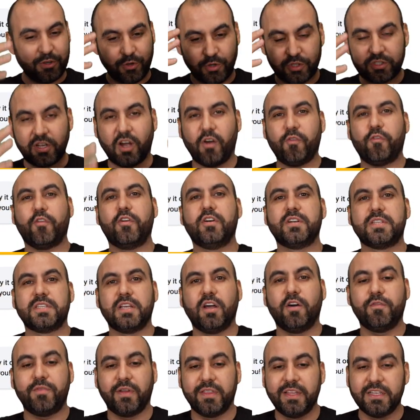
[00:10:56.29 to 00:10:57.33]
You saw for
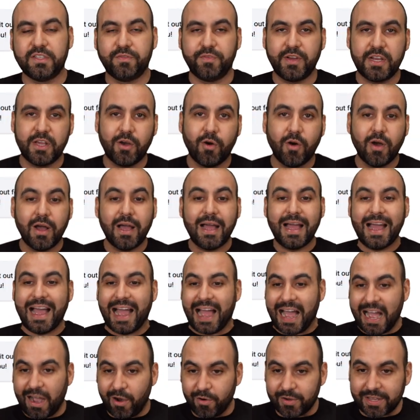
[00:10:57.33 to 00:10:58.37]
yourself on this video
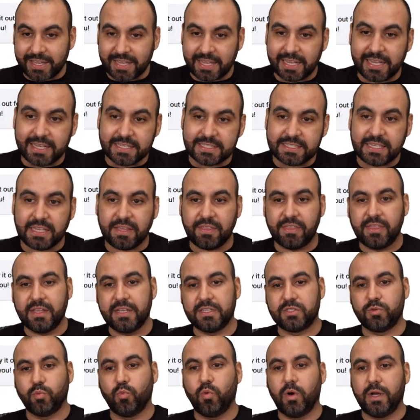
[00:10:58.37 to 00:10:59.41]
how easy
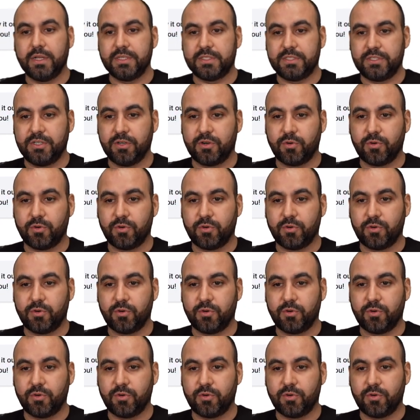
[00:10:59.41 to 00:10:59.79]
this was to